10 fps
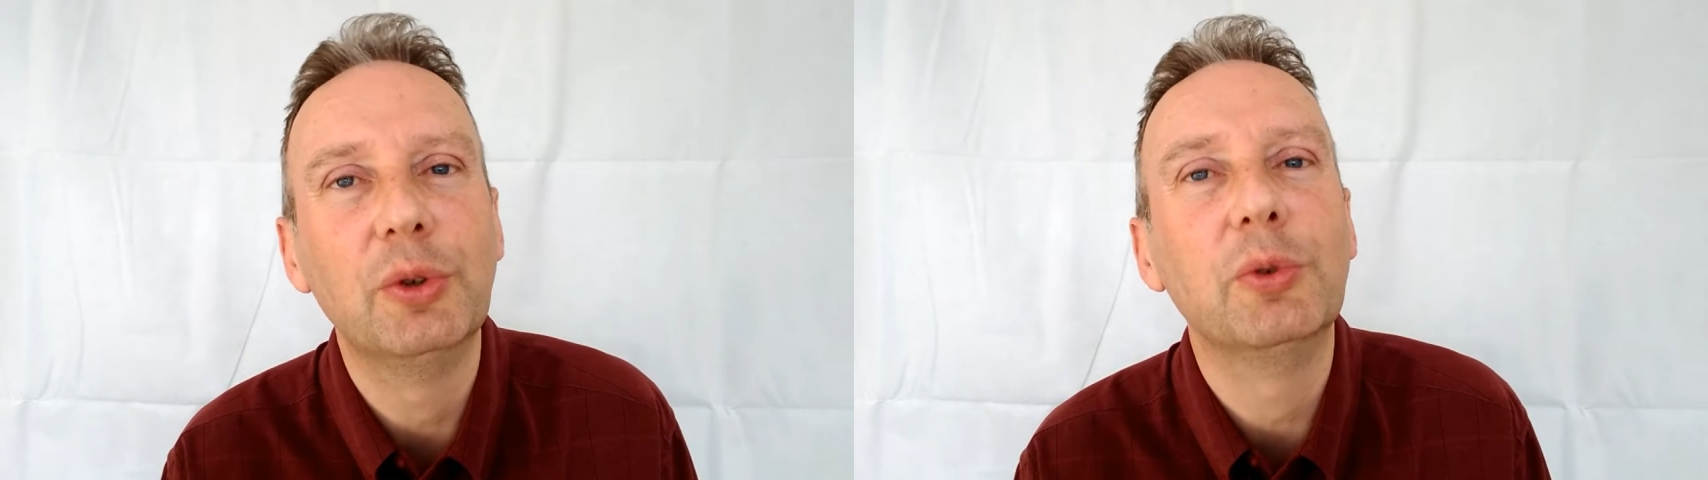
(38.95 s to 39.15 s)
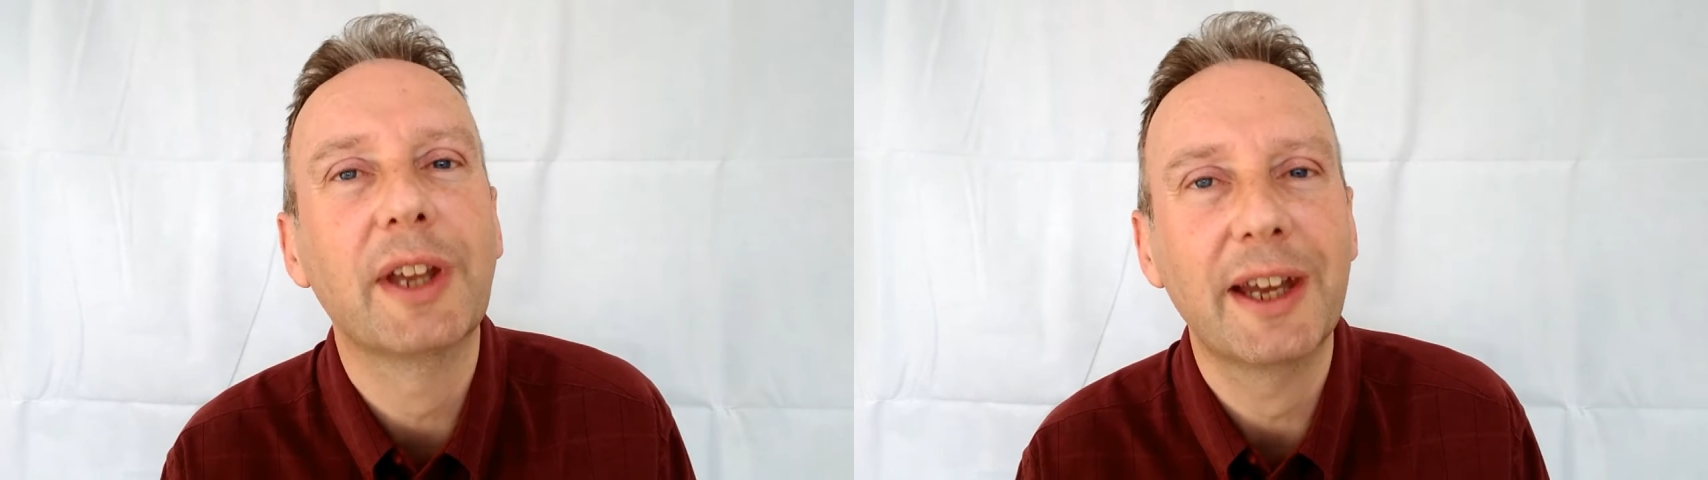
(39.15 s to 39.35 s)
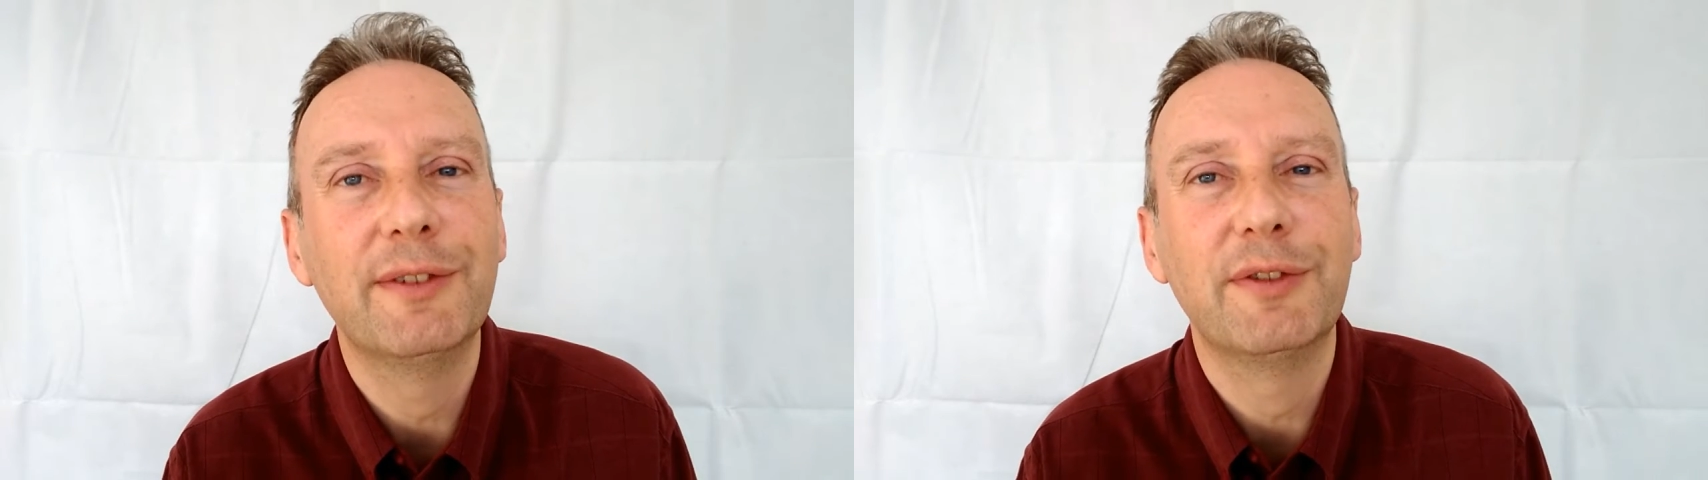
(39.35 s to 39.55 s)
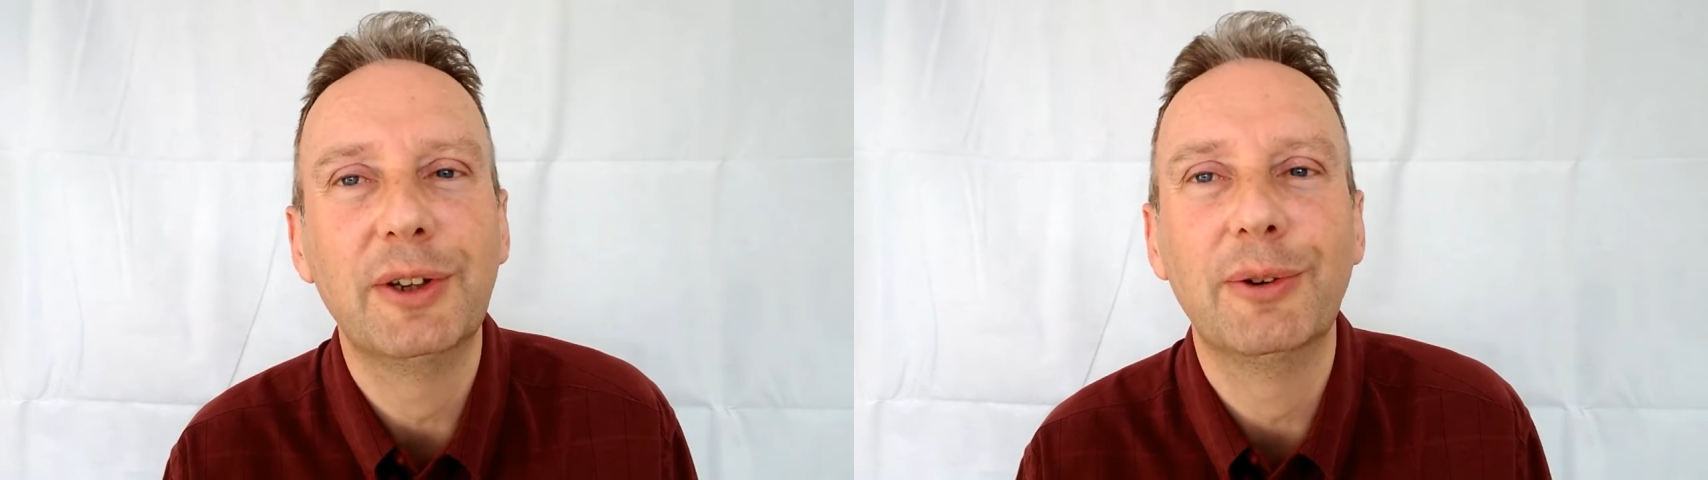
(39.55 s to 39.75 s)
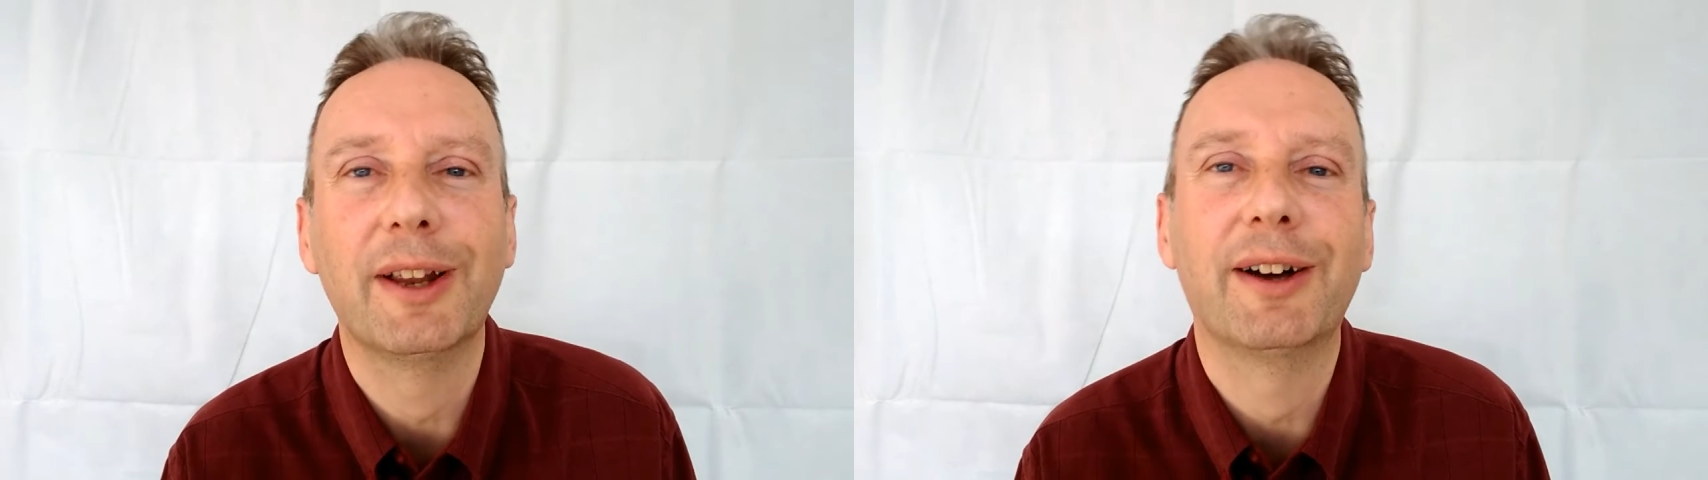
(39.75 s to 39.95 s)
who gave
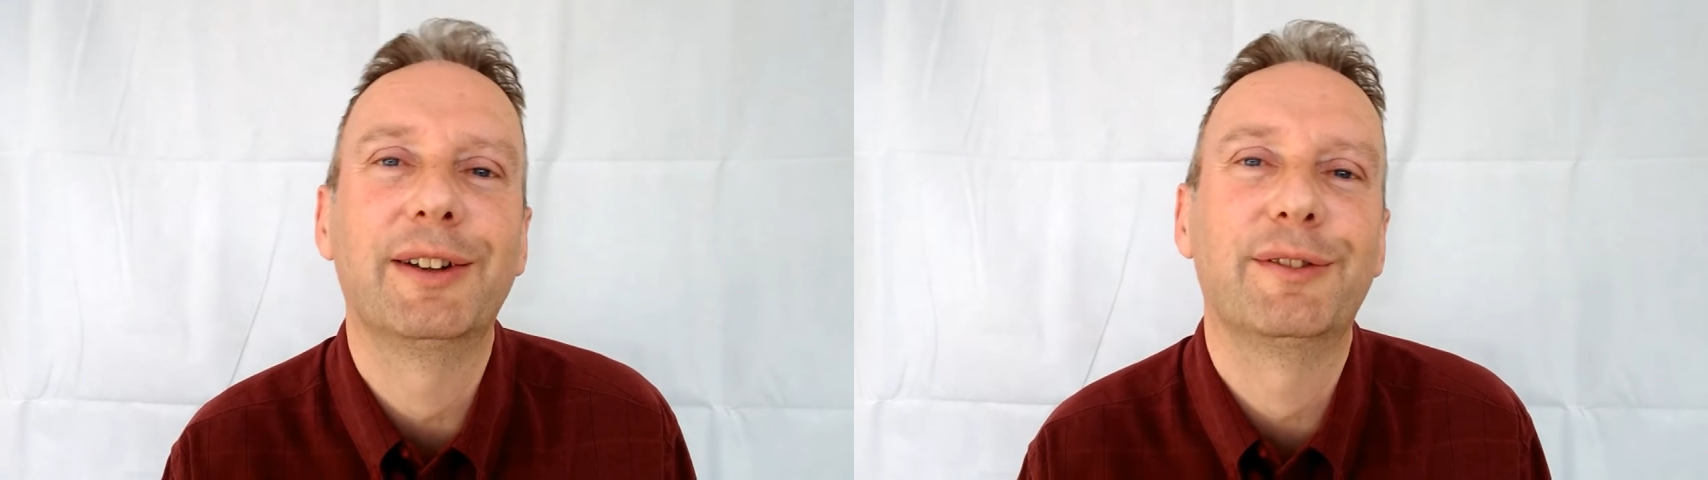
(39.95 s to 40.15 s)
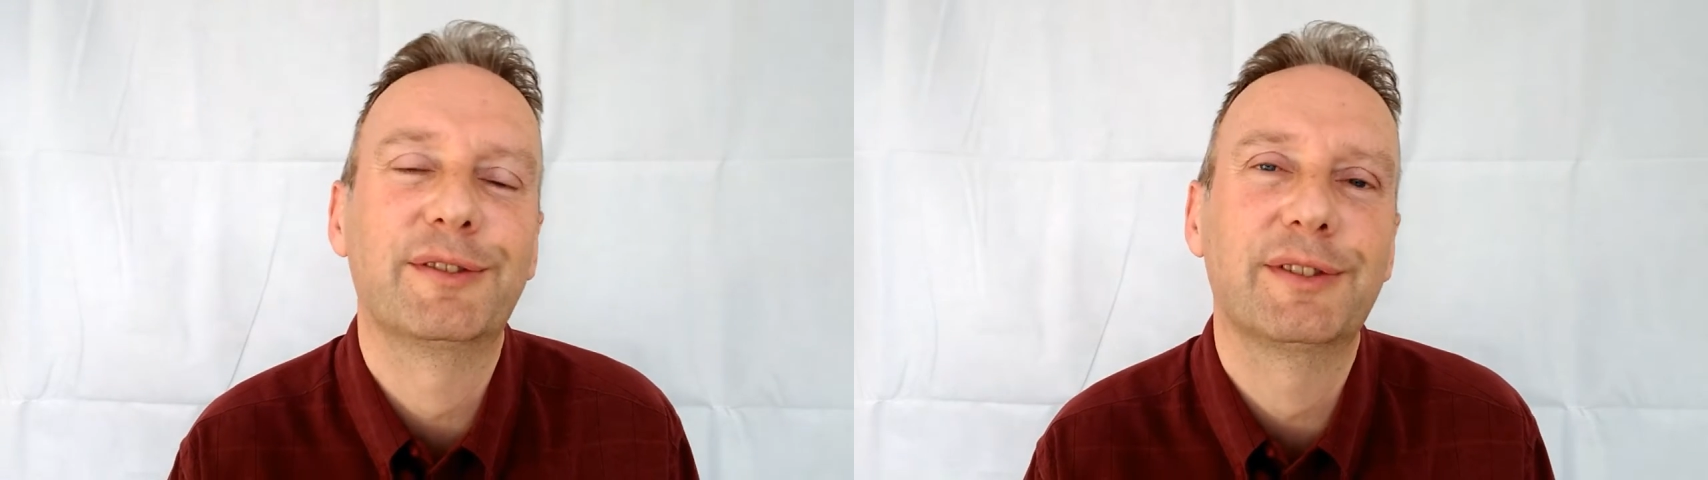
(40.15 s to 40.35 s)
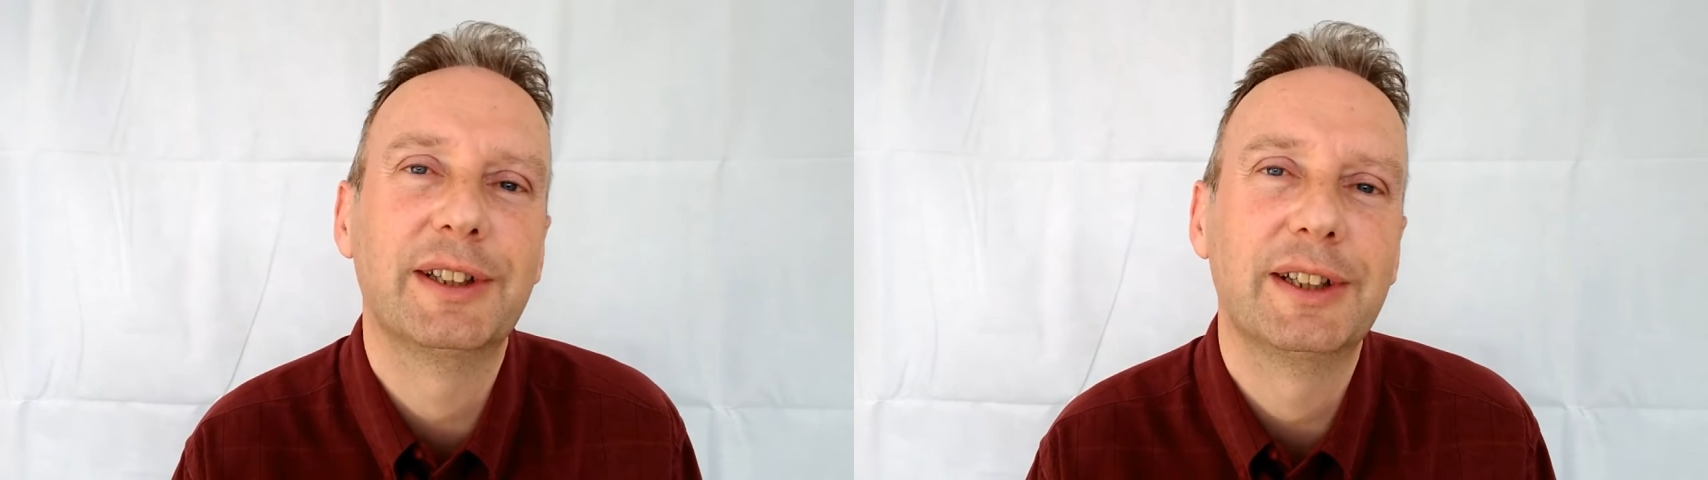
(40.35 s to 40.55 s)
you life,